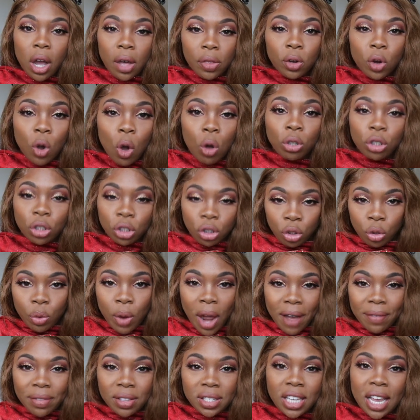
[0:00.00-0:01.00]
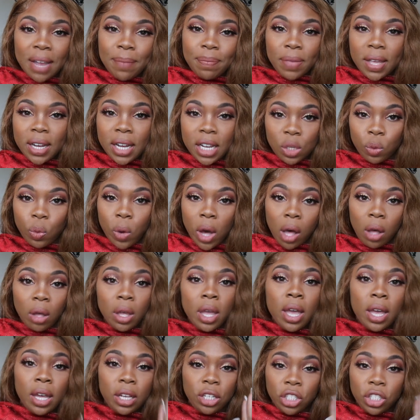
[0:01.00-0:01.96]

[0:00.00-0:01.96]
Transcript: Other cultures do have the same thing as well.